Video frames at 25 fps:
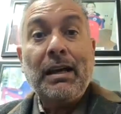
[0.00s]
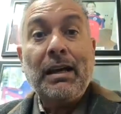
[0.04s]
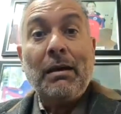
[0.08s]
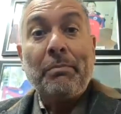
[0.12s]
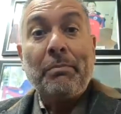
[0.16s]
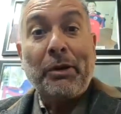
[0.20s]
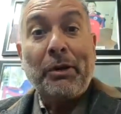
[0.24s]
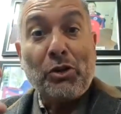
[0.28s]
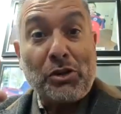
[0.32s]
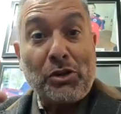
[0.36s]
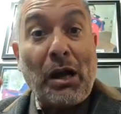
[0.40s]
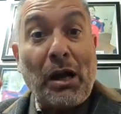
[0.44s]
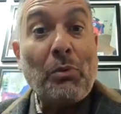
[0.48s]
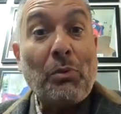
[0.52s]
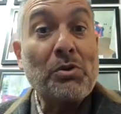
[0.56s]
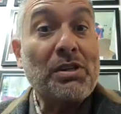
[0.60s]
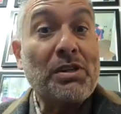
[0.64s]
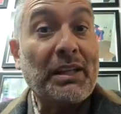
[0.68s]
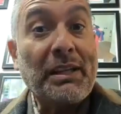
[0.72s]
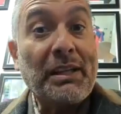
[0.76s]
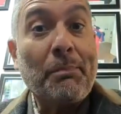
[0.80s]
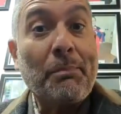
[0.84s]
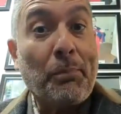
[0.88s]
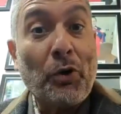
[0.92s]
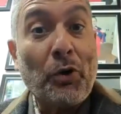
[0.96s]
Because I was
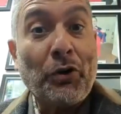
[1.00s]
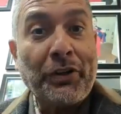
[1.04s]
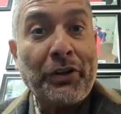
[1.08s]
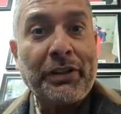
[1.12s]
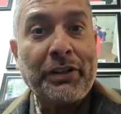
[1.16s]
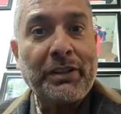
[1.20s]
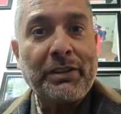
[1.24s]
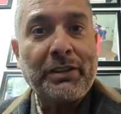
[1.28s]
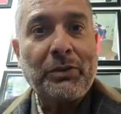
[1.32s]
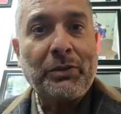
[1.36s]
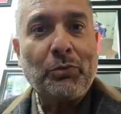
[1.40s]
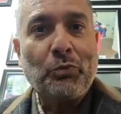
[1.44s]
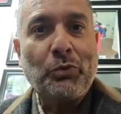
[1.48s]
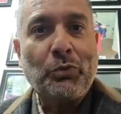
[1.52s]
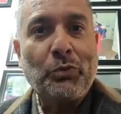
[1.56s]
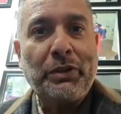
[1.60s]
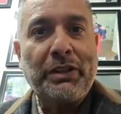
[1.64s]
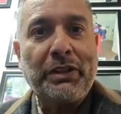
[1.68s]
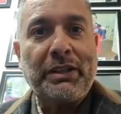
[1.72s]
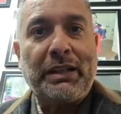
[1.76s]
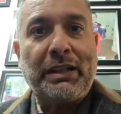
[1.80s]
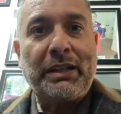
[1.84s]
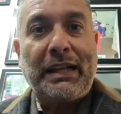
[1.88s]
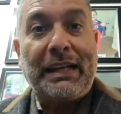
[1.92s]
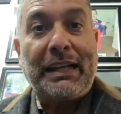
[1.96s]
at the point
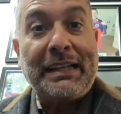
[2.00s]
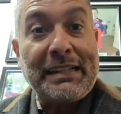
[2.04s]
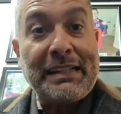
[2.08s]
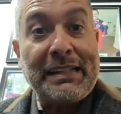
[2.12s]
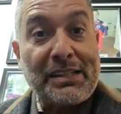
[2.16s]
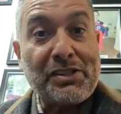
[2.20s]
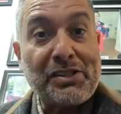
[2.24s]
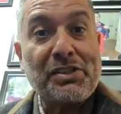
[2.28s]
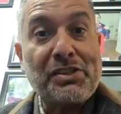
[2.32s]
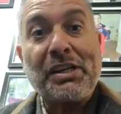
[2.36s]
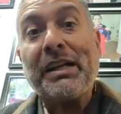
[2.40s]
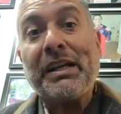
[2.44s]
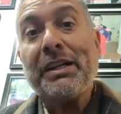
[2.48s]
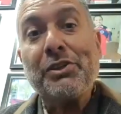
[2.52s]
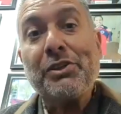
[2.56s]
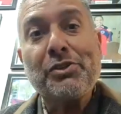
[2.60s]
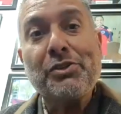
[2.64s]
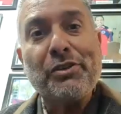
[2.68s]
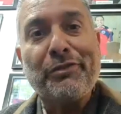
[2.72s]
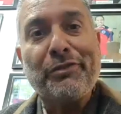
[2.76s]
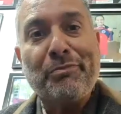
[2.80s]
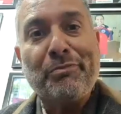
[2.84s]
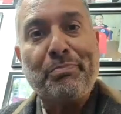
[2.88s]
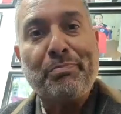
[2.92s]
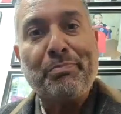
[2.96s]
where, in search
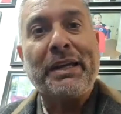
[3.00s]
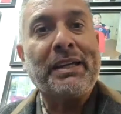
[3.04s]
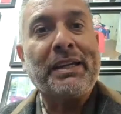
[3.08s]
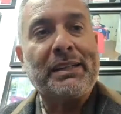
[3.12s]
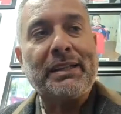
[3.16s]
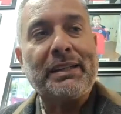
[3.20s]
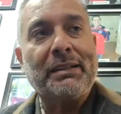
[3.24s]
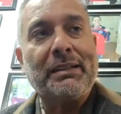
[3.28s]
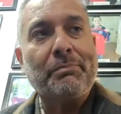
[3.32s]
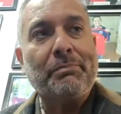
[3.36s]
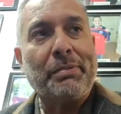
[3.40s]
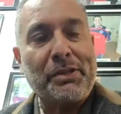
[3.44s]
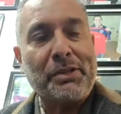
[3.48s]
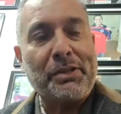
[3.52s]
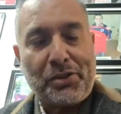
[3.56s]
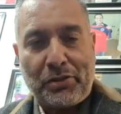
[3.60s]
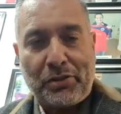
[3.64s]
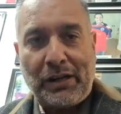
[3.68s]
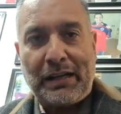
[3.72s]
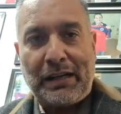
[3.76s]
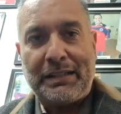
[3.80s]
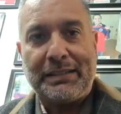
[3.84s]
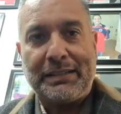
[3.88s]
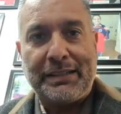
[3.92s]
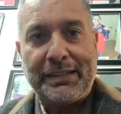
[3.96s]
of big
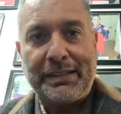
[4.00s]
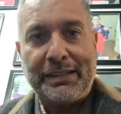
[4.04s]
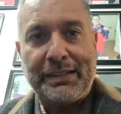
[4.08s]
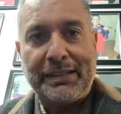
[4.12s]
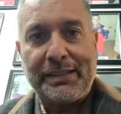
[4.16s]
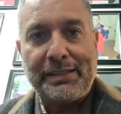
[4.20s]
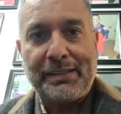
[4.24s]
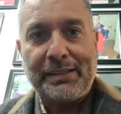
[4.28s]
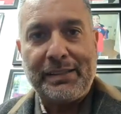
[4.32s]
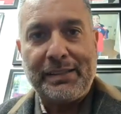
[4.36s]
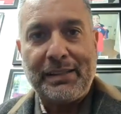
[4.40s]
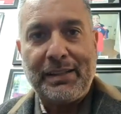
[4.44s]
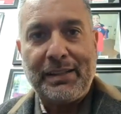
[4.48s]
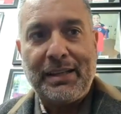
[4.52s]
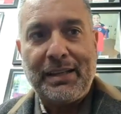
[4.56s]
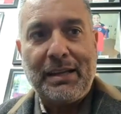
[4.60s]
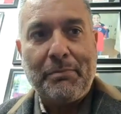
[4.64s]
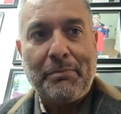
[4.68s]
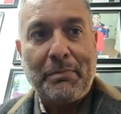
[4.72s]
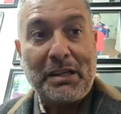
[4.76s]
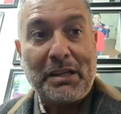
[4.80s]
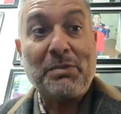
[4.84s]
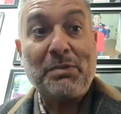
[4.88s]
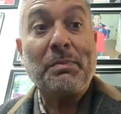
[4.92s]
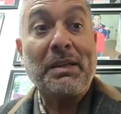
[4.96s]
personalities,
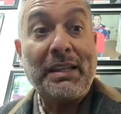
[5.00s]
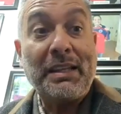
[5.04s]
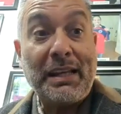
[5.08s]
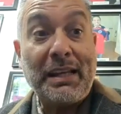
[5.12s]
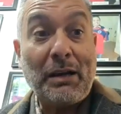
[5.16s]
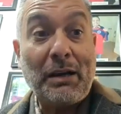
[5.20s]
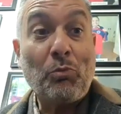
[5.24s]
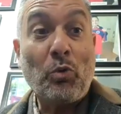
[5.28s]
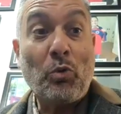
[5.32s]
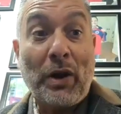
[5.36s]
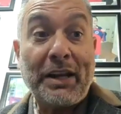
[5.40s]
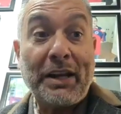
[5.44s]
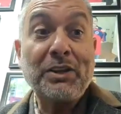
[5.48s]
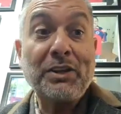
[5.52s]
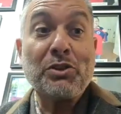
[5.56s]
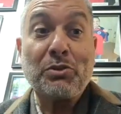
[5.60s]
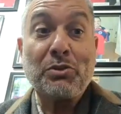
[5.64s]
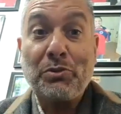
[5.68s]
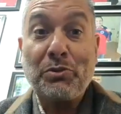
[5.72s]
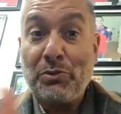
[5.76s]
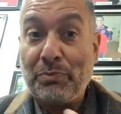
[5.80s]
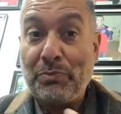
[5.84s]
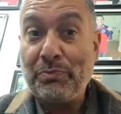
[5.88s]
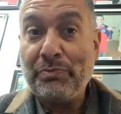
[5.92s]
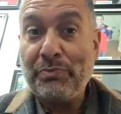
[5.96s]
mass media went
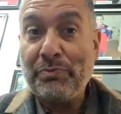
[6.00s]
to